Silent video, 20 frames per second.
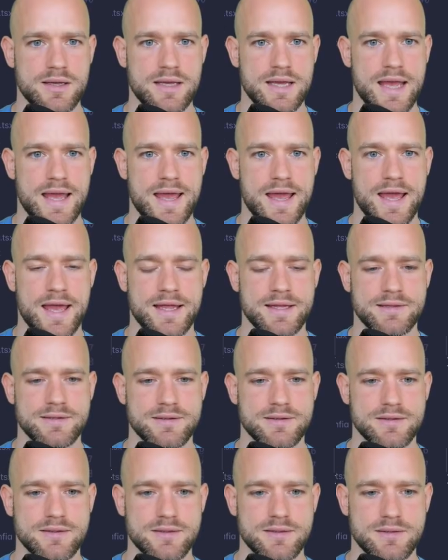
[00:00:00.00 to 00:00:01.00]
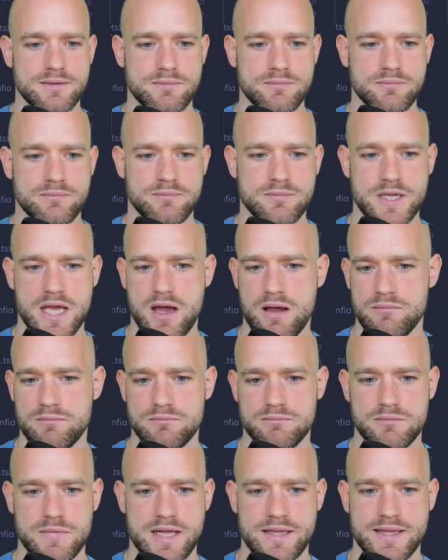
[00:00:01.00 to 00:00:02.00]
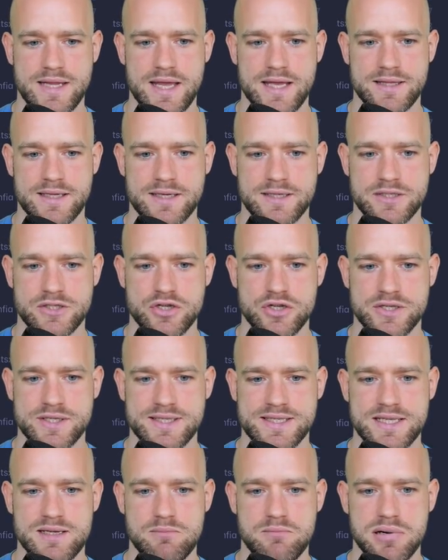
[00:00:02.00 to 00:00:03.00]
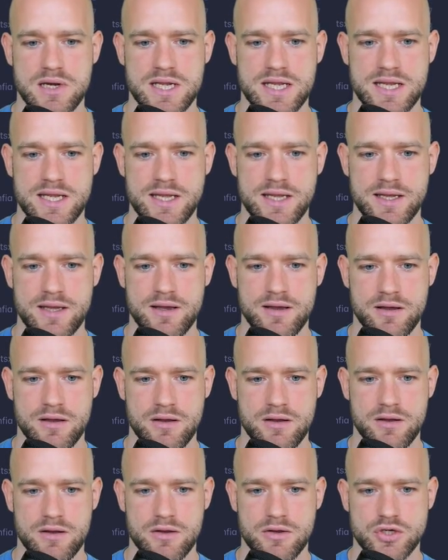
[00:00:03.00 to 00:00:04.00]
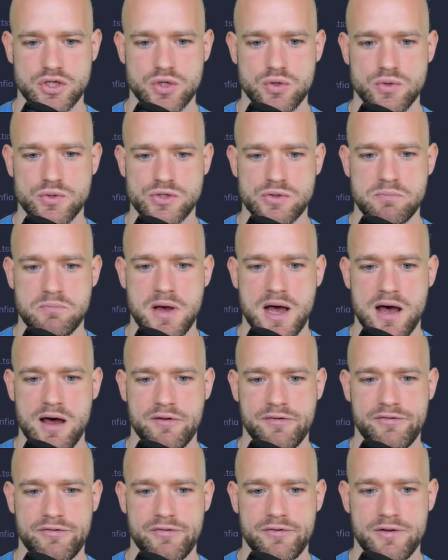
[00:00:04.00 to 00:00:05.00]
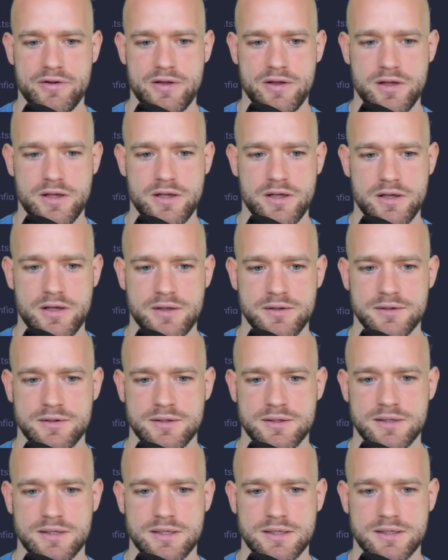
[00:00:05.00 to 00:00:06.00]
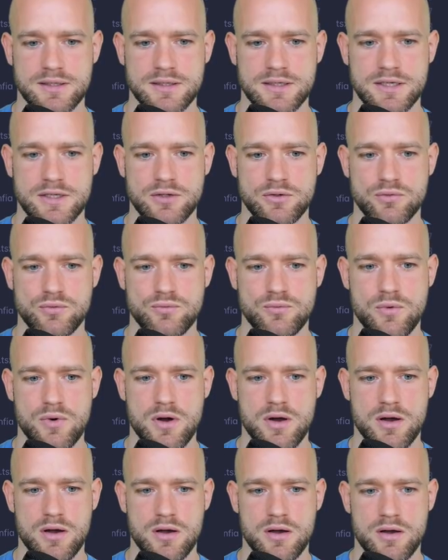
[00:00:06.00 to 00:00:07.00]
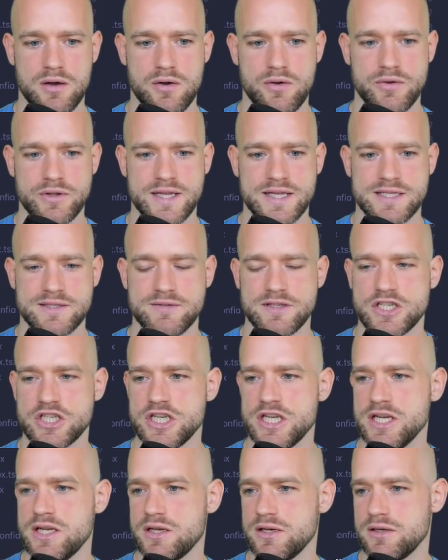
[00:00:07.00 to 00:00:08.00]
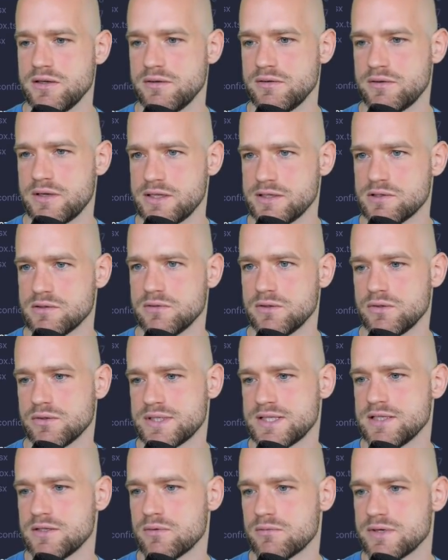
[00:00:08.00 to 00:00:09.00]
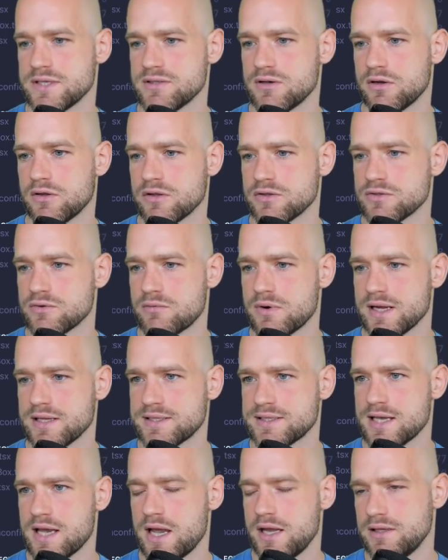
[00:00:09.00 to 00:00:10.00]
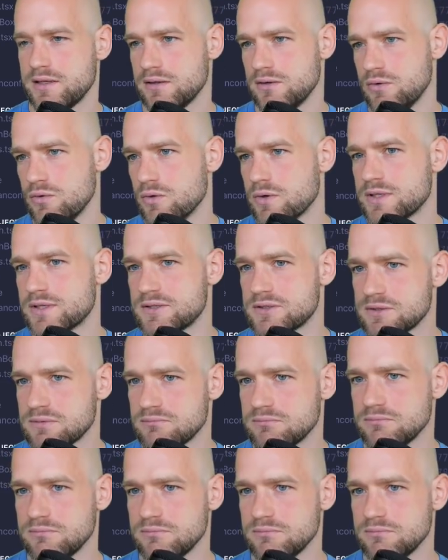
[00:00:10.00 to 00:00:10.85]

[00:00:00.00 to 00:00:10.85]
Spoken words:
And yeah, and then I just simply show the path into an SVG. And so you see the result on the right side looks